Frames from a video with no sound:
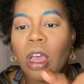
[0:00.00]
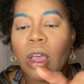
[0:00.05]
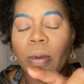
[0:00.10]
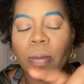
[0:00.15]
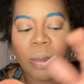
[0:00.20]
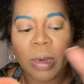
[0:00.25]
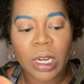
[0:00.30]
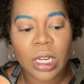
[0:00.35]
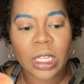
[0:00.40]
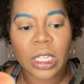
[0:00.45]

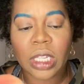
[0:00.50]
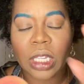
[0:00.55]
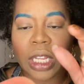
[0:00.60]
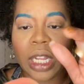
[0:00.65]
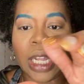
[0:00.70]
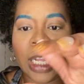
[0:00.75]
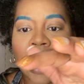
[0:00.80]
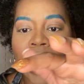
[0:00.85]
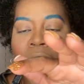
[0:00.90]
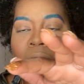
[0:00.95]
but it's a
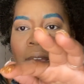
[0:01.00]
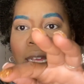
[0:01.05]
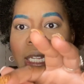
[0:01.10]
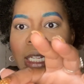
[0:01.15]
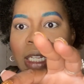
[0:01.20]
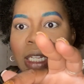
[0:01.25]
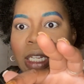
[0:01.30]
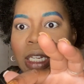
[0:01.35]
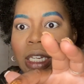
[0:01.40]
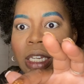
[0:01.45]
lot
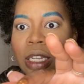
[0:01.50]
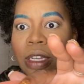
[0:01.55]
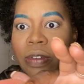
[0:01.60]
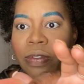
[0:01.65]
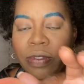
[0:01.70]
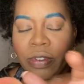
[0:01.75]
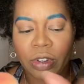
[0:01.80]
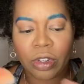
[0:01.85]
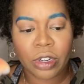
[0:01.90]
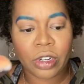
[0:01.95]

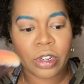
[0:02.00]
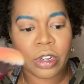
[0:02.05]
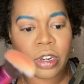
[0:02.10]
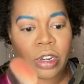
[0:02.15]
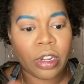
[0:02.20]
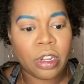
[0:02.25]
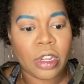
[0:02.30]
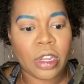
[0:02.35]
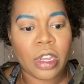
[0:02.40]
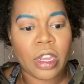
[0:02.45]
stiffer
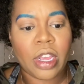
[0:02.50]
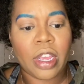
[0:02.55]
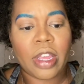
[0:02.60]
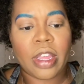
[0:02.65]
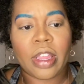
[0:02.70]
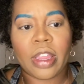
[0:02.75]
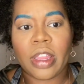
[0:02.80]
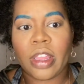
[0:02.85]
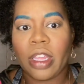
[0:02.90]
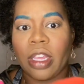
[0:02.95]

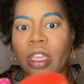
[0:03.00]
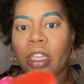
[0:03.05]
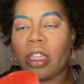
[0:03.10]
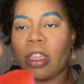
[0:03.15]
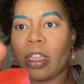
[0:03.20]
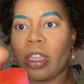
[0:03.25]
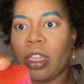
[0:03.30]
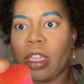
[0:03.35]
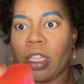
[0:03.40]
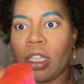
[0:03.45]
than
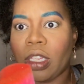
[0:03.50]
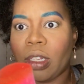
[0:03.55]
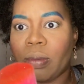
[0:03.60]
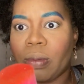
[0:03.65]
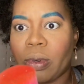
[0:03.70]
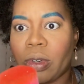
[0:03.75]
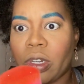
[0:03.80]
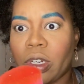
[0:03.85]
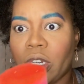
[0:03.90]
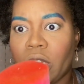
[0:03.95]
this
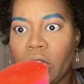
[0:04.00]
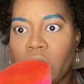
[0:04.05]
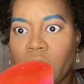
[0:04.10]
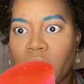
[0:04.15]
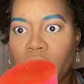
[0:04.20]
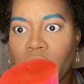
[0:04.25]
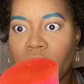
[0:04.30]
brush.